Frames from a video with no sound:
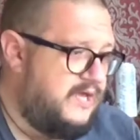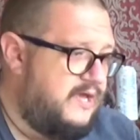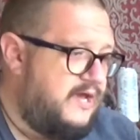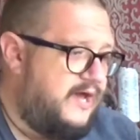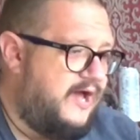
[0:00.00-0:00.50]

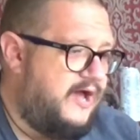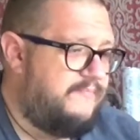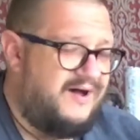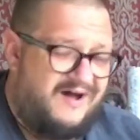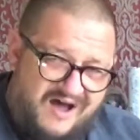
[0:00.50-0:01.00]

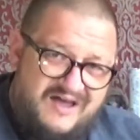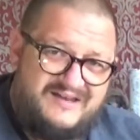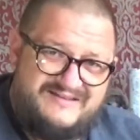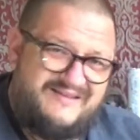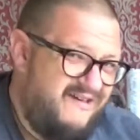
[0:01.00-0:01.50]
I
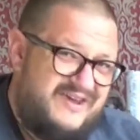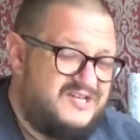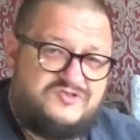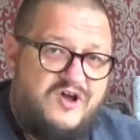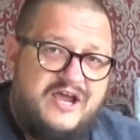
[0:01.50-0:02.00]
like
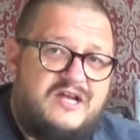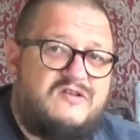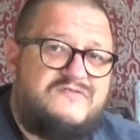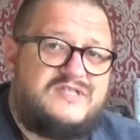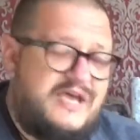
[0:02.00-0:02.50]
dry
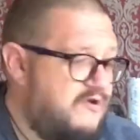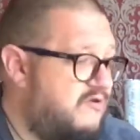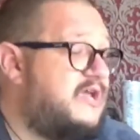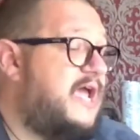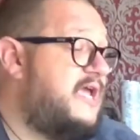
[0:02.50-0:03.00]
gloves, they're
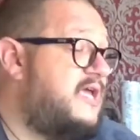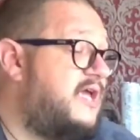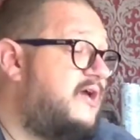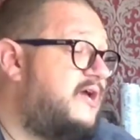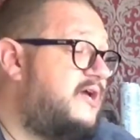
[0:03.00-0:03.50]
okay,
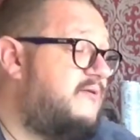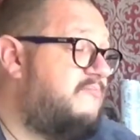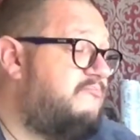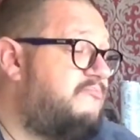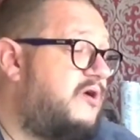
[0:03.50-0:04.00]

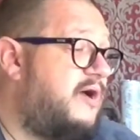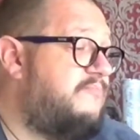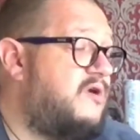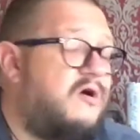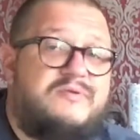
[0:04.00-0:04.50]
but I'm
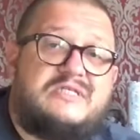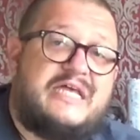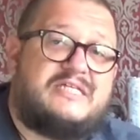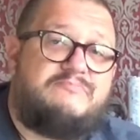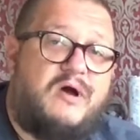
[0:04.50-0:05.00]
not
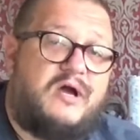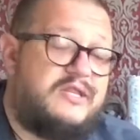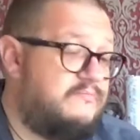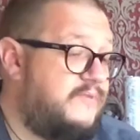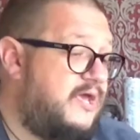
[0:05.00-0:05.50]
obsessed by
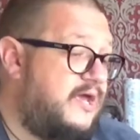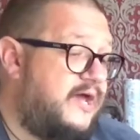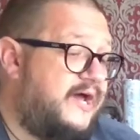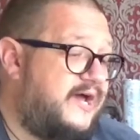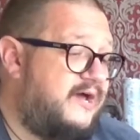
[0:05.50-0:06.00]
them.
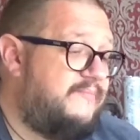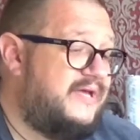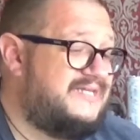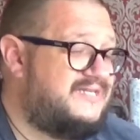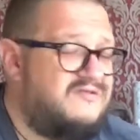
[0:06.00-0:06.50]

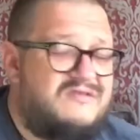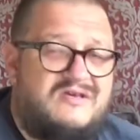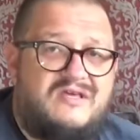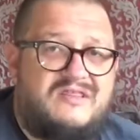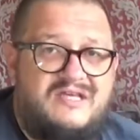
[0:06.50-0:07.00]
It's another
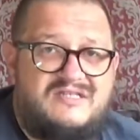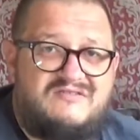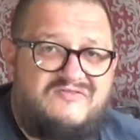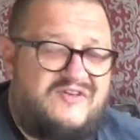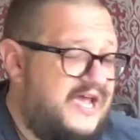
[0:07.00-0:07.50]
thing to
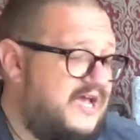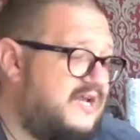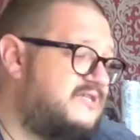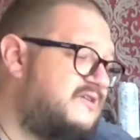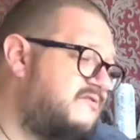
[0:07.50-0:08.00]
fail,
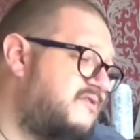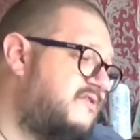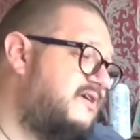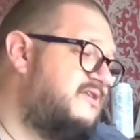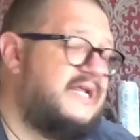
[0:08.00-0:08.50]
it's another
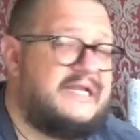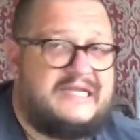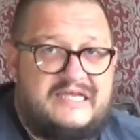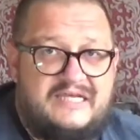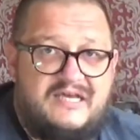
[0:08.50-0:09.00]
thing to
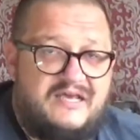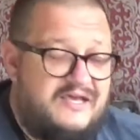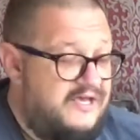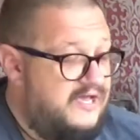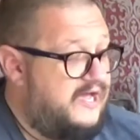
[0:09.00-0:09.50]
leak,
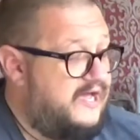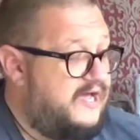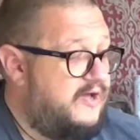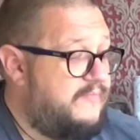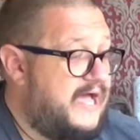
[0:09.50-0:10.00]

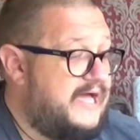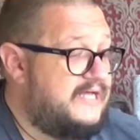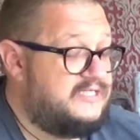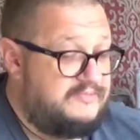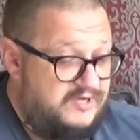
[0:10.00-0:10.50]

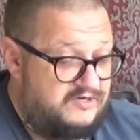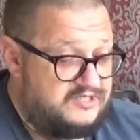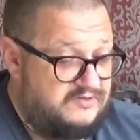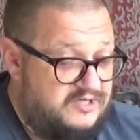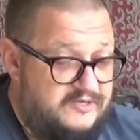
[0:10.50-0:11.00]
and to be honest
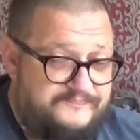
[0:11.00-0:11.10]
with you,